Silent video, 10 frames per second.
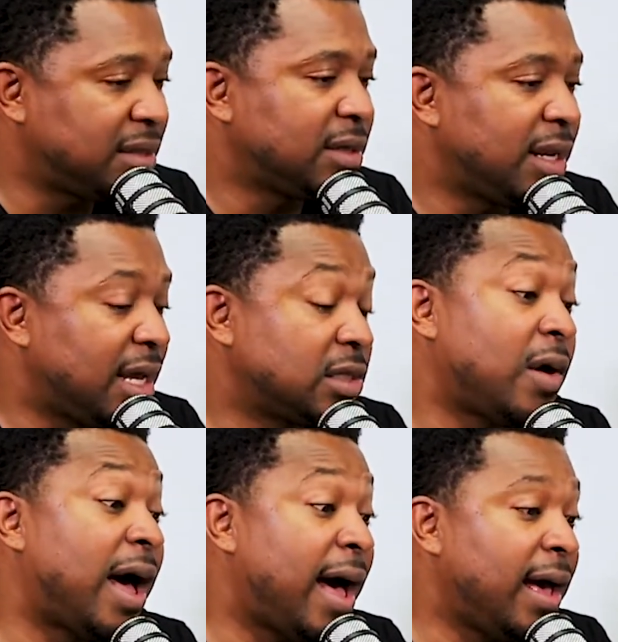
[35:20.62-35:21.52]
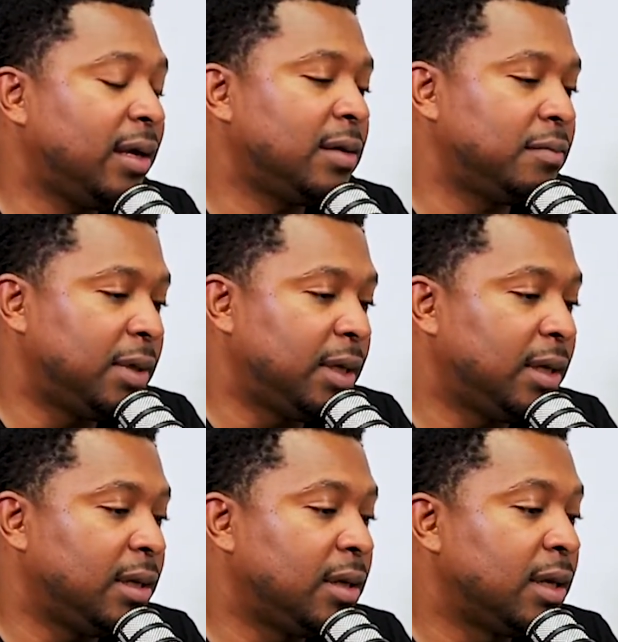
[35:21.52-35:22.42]
That's a lot. So I
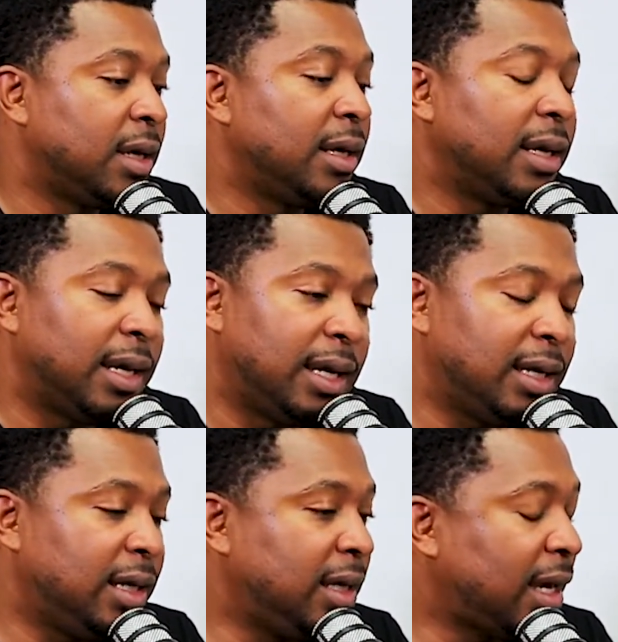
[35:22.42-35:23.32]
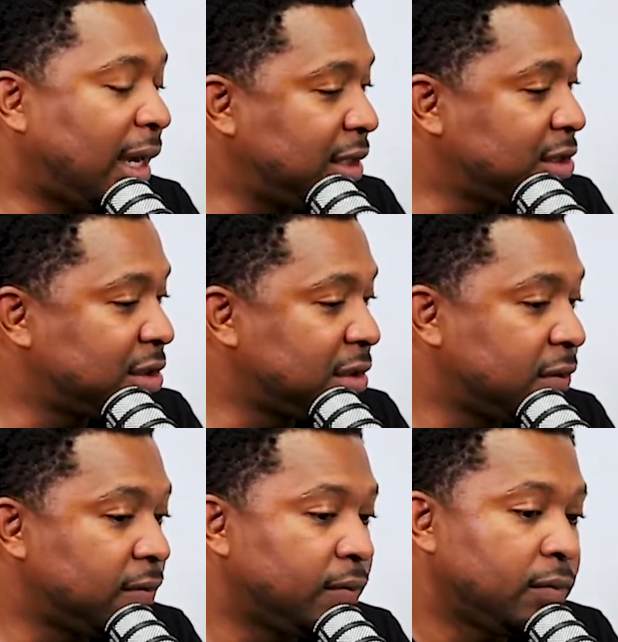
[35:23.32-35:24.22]
commend any
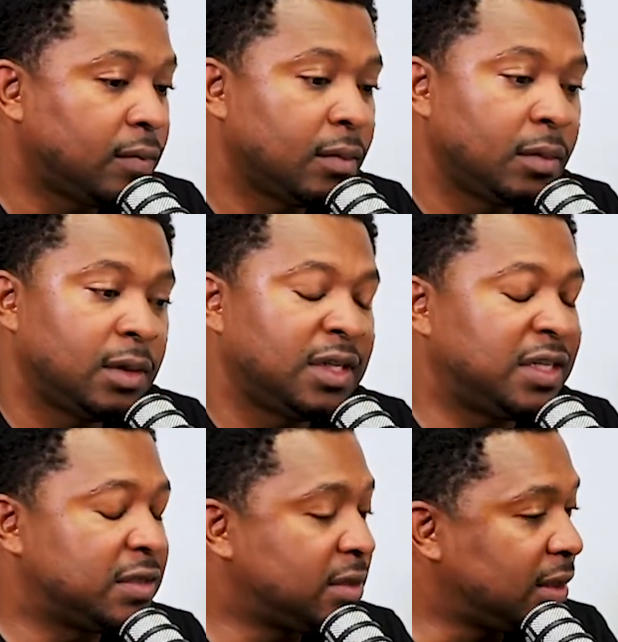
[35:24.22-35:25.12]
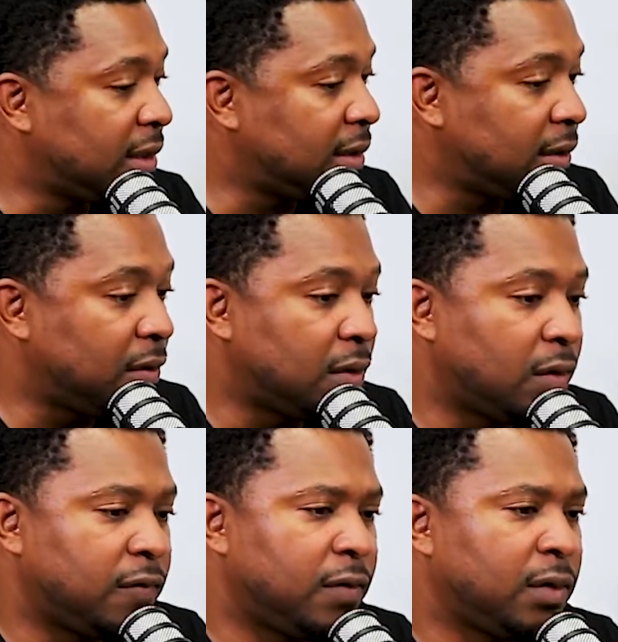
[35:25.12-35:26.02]
Haitian descent,
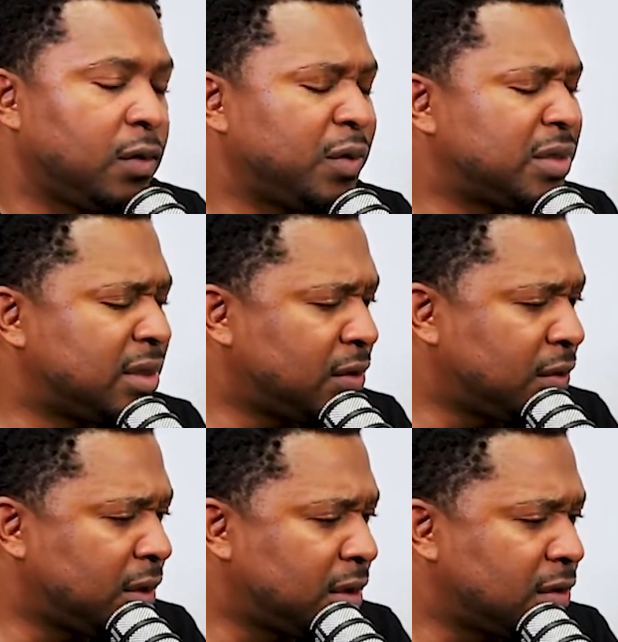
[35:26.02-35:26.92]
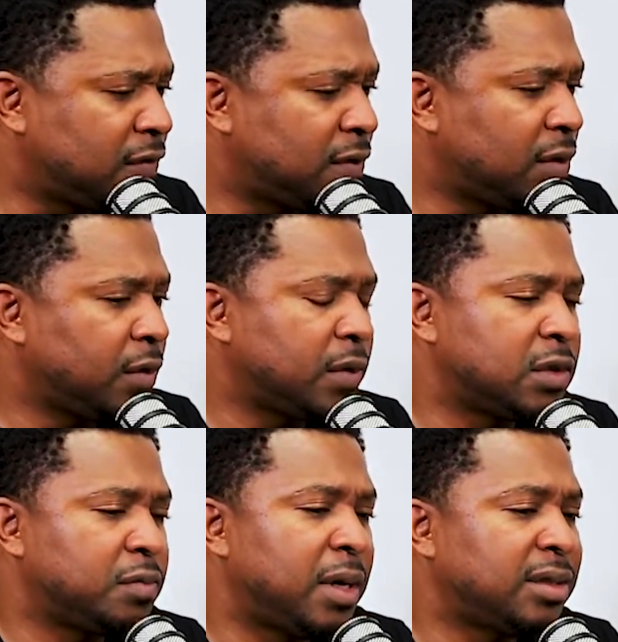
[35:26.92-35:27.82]
for your resilience, for your
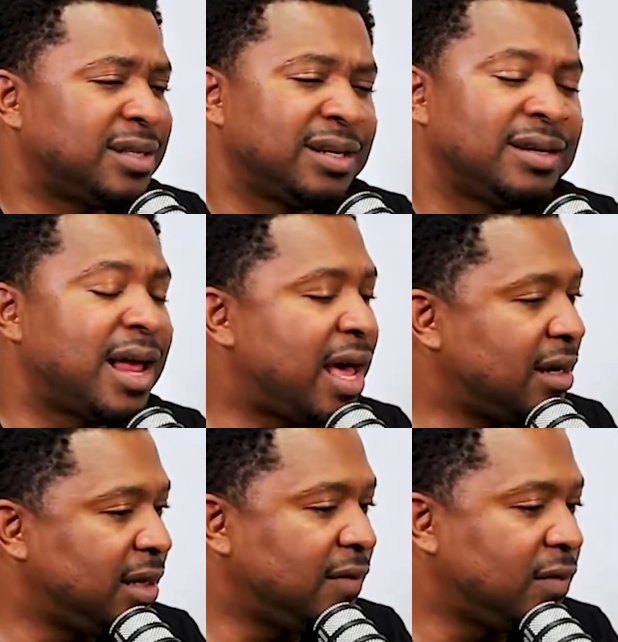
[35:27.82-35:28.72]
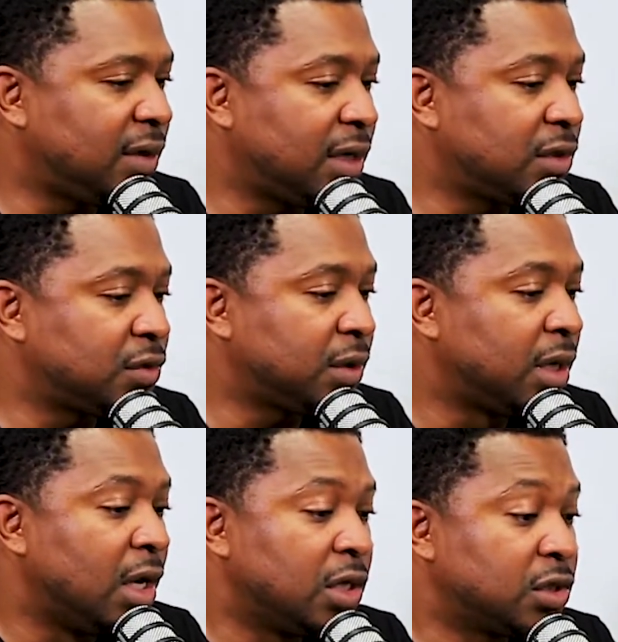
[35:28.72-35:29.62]
respect to not leave your country.
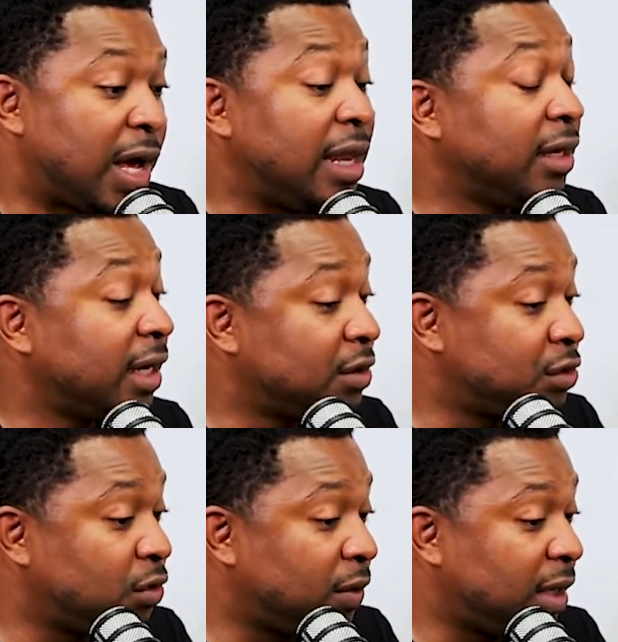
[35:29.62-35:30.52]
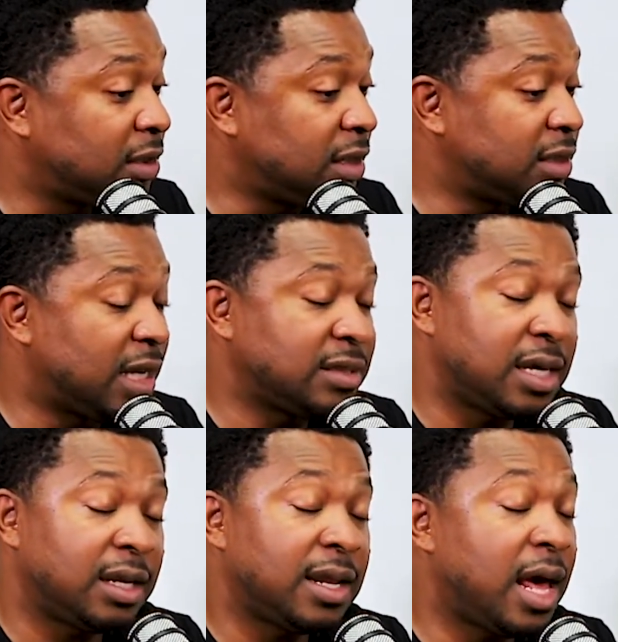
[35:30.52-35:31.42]
So I look at it two ways. They're
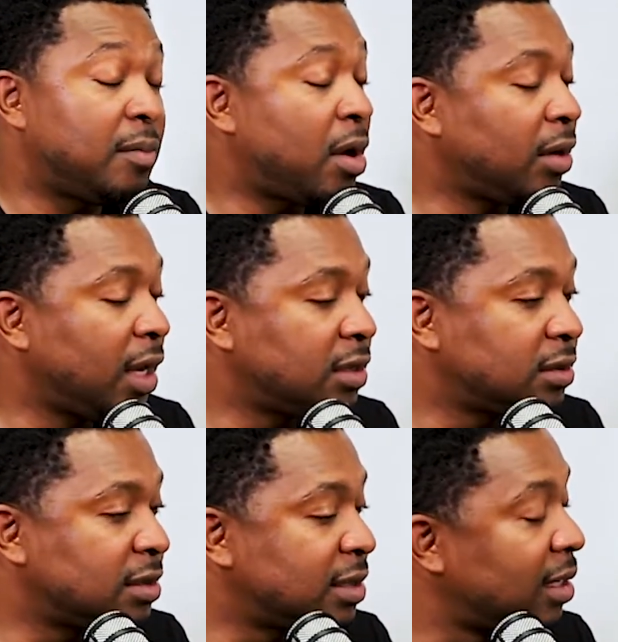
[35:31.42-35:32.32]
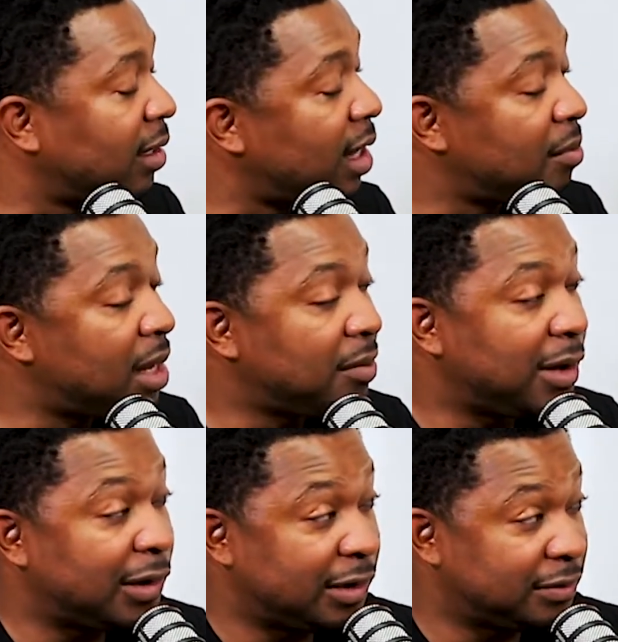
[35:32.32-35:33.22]
saying a lot about Haitian, they're saying a lot about
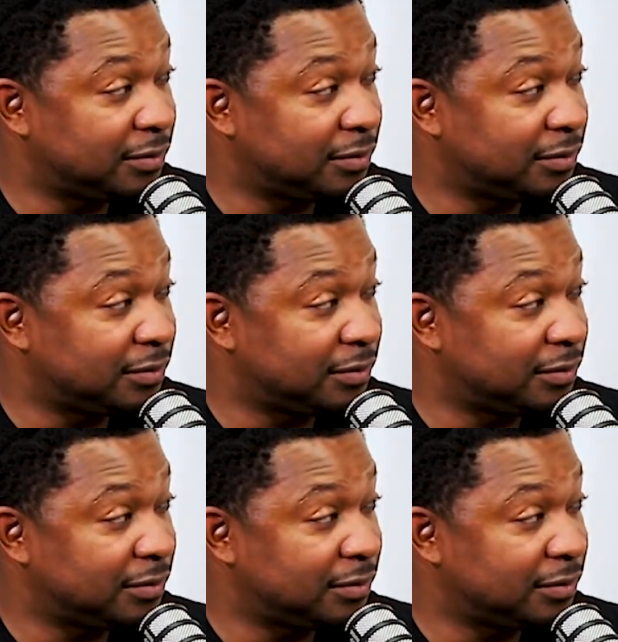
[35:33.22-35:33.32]
America.